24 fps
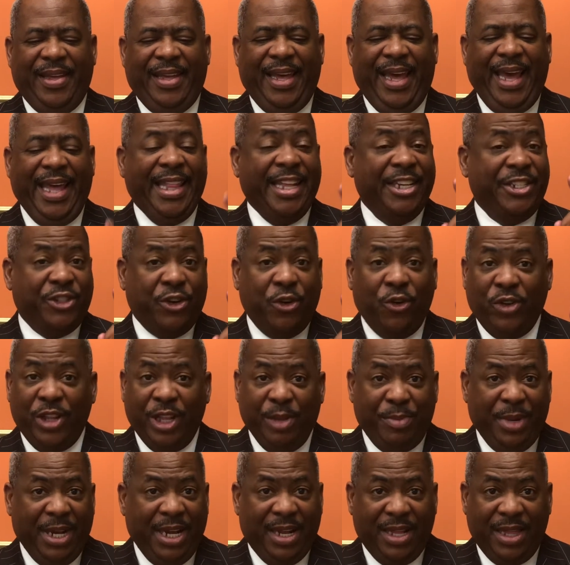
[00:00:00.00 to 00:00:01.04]
And it's going to
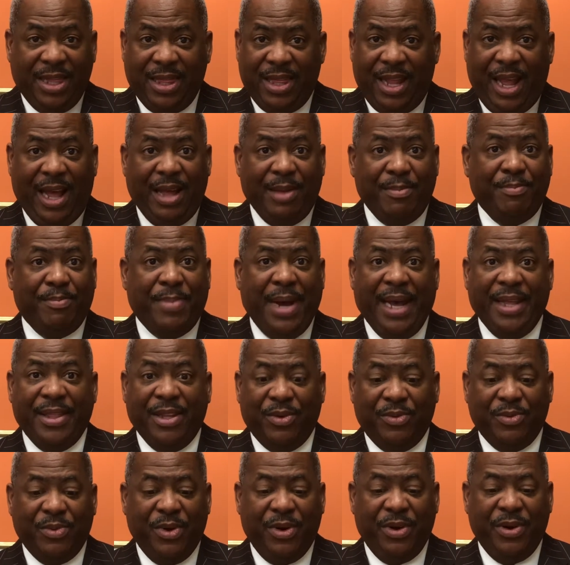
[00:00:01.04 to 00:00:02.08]
be unlocked by the
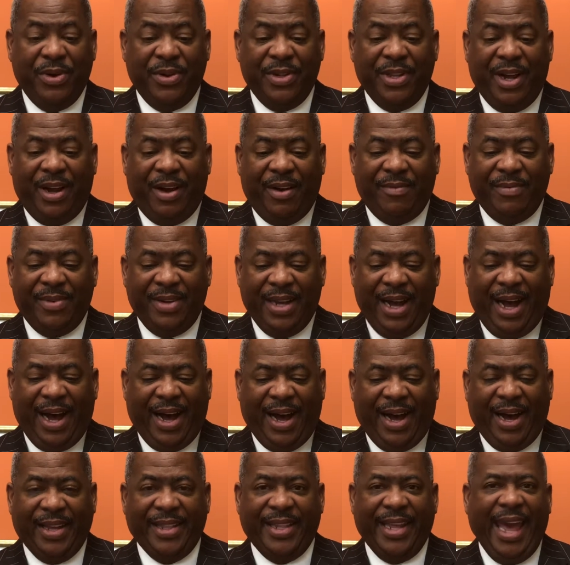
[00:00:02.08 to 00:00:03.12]
word of
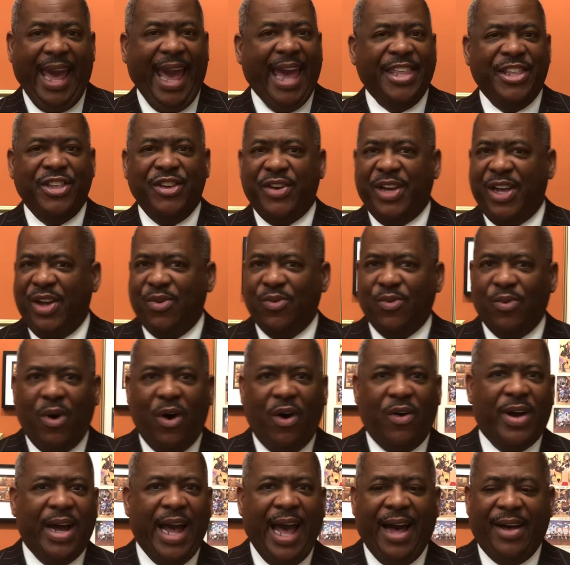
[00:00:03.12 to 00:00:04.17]
God, and you can
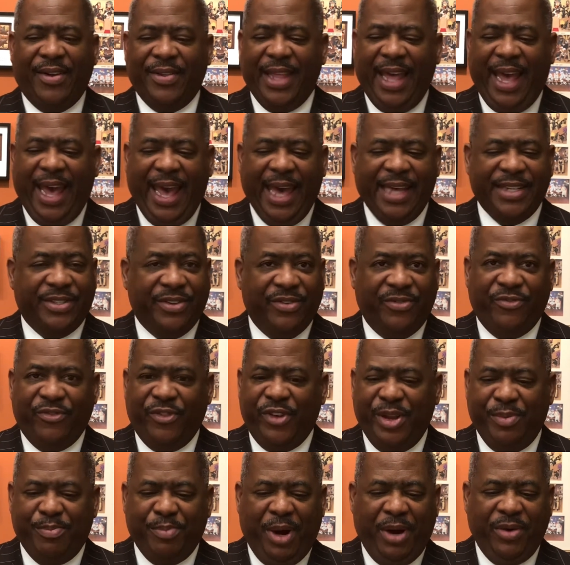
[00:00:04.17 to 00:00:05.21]
walk out as a
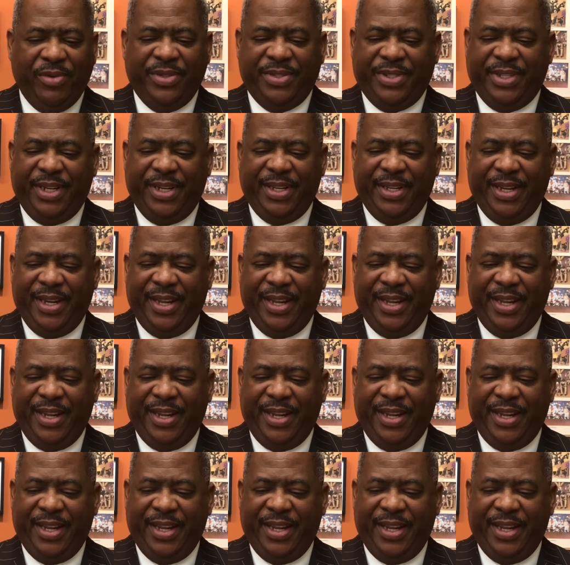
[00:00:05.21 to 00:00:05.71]
free person.